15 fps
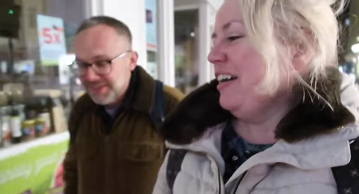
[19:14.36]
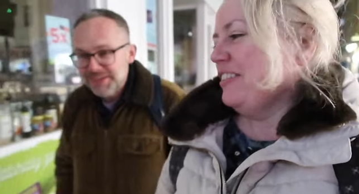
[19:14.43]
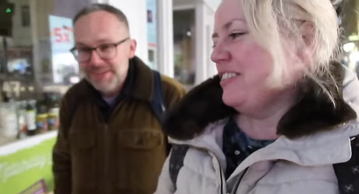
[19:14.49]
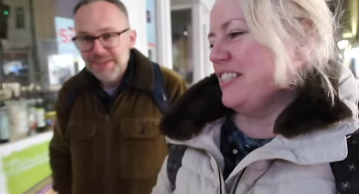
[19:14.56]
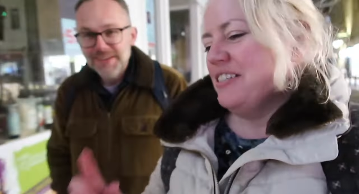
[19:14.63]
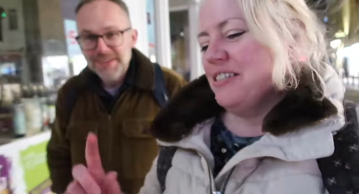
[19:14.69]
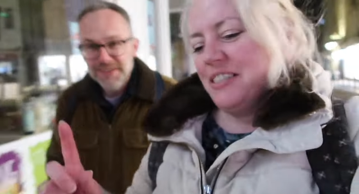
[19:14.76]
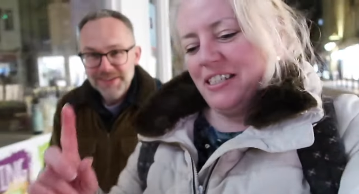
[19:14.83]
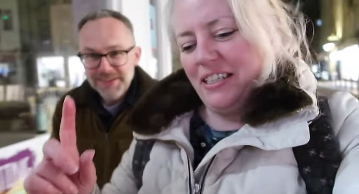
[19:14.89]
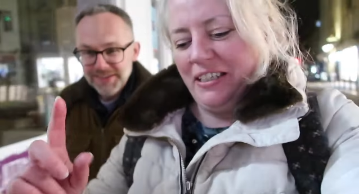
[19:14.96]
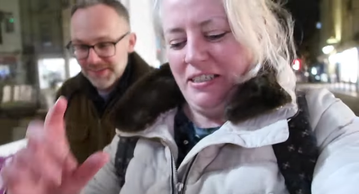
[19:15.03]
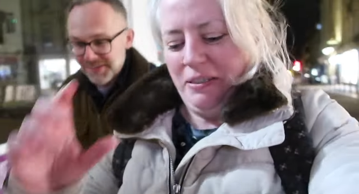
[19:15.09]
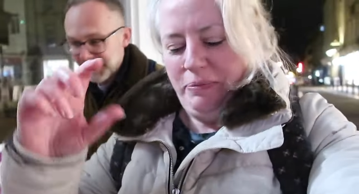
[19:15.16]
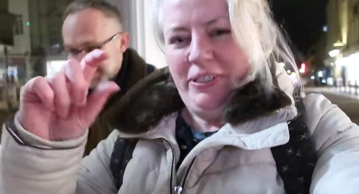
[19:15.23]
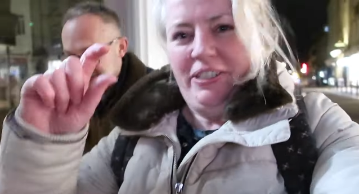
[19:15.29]
Speaker 1: I did a
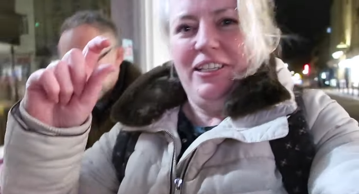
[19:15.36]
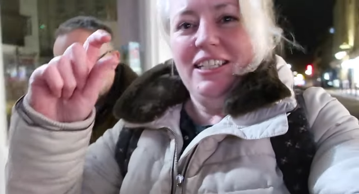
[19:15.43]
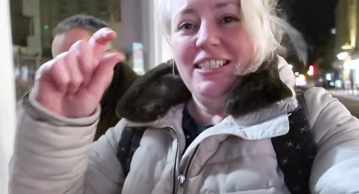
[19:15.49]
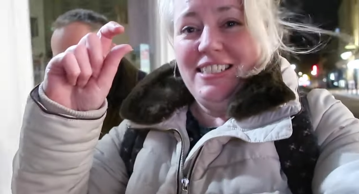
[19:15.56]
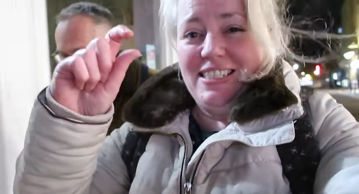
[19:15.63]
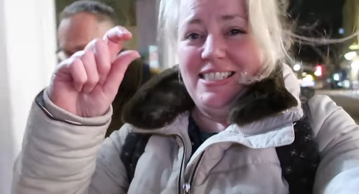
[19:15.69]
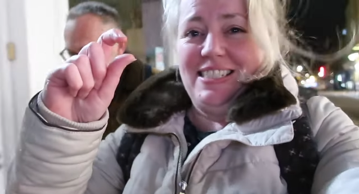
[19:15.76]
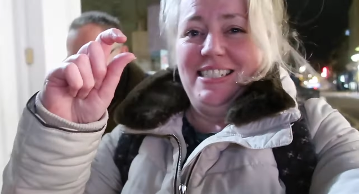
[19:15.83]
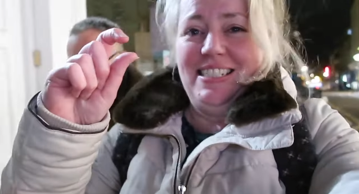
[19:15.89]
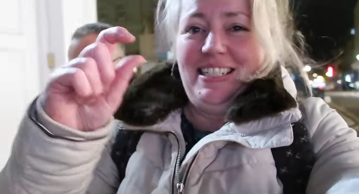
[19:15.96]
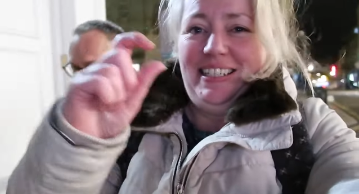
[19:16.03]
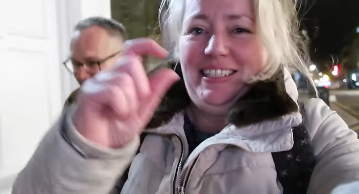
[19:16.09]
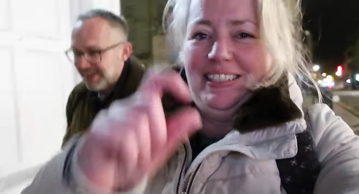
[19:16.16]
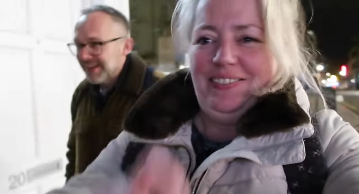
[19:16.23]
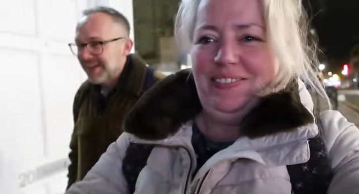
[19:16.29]
tiny bit, just a
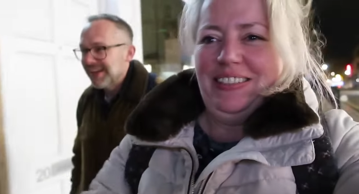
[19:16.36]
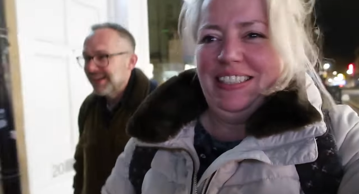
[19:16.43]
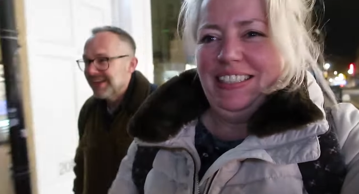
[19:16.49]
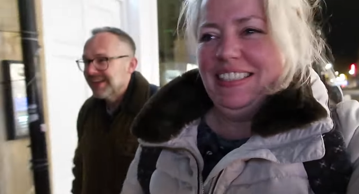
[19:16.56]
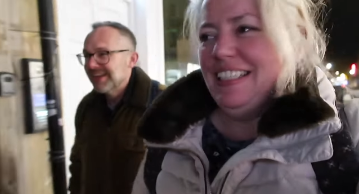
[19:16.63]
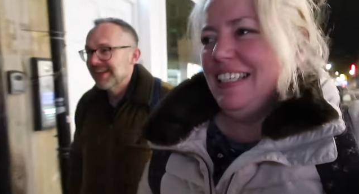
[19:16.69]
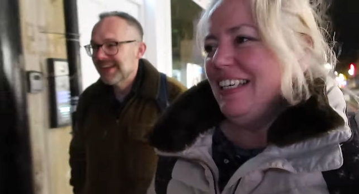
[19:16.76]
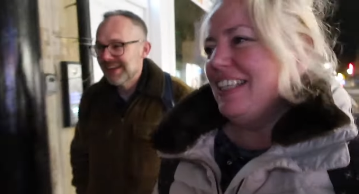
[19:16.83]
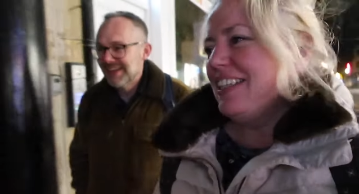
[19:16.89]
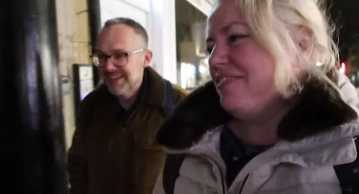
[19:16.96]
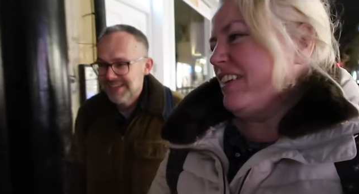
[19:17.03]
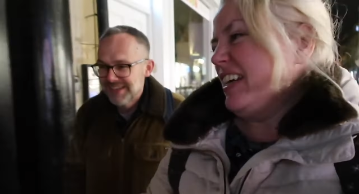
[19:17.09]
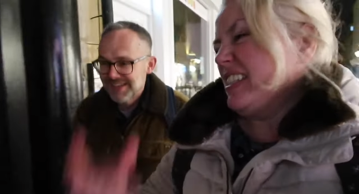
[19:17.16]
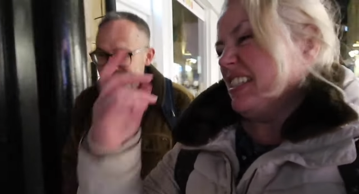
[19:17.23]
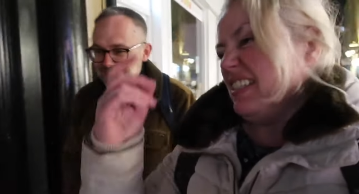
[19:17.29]
tiny bit. The
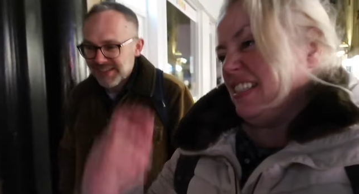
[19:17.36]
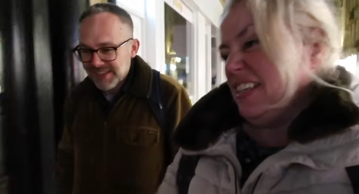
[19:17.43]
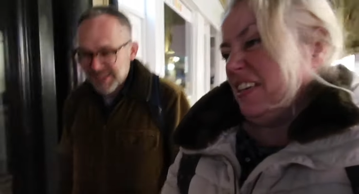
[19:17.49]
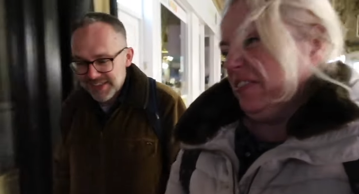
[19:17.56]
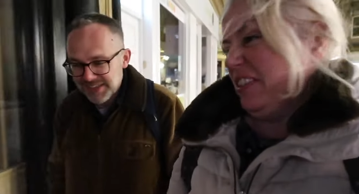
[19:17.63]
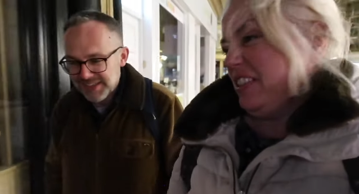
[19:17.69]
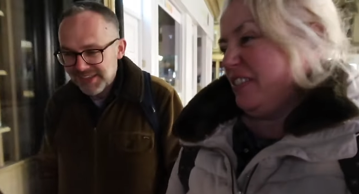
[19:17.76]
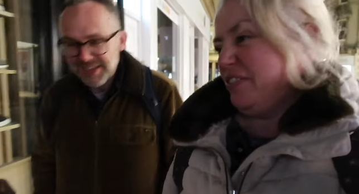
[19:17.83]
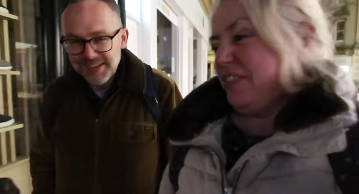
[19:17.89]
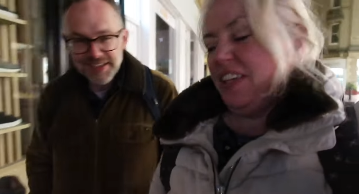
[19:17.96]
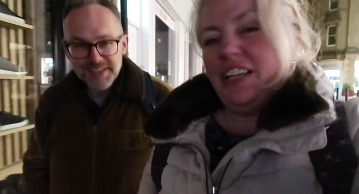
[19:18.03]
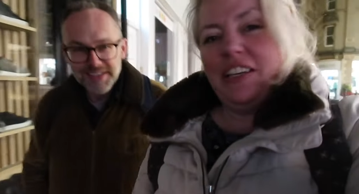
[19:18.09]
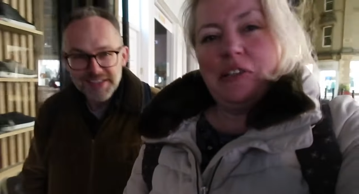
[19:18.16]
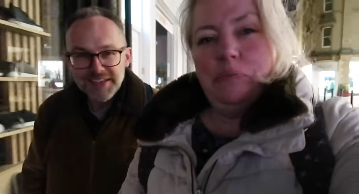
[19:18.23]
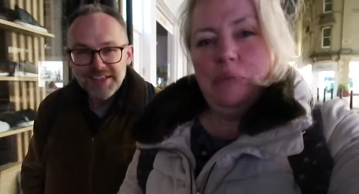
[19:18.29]
rest of the time, I just felt
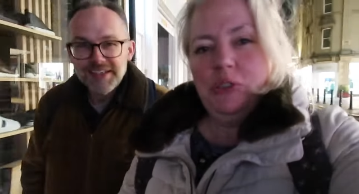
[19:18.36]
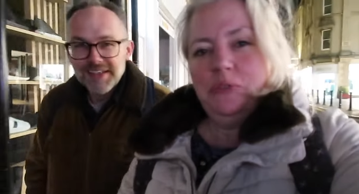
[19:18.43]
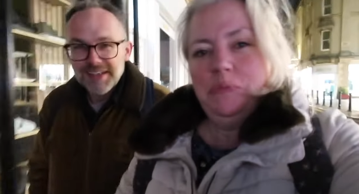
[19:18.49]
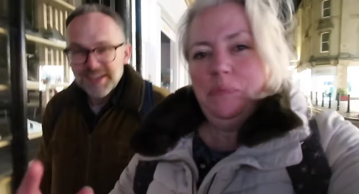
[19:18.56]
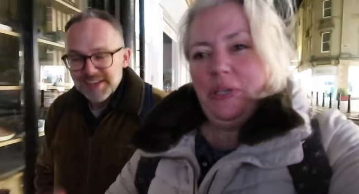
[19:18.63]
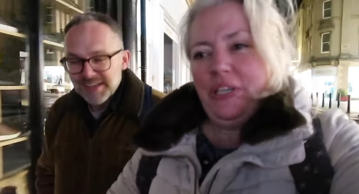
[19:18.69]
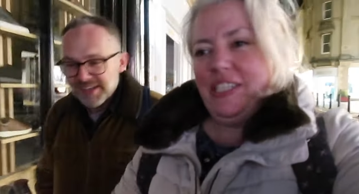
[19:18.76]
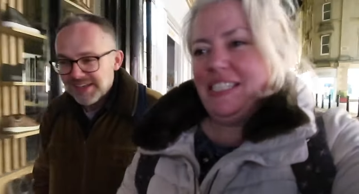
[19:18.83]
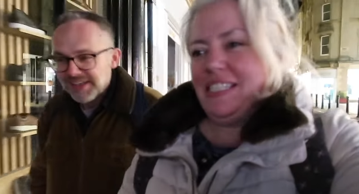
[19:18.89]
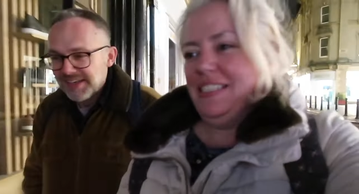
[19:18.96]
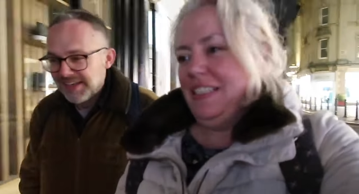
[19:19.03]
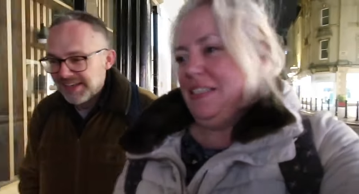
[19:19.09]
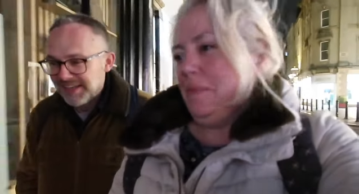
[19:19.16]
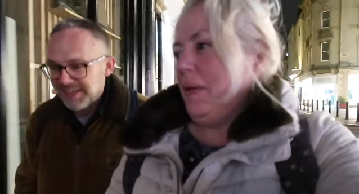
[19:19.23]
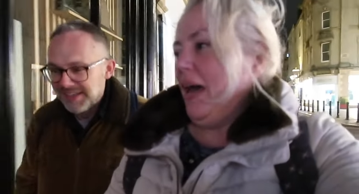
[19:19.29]
like a modern person
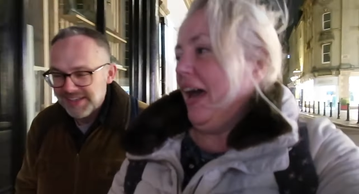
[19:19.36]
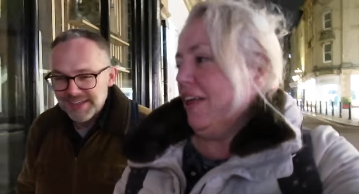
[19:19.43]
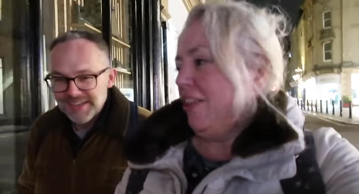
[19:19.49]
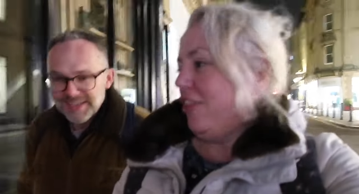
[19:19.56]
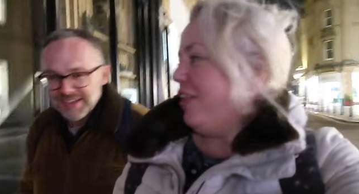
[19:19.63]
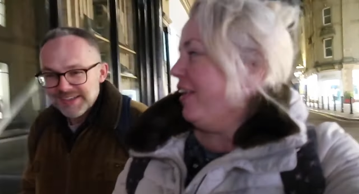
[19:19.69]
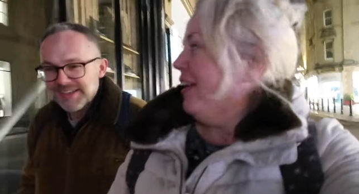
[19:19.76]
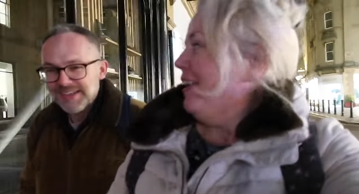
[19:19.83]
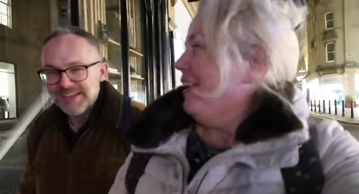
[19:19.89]
in a bath.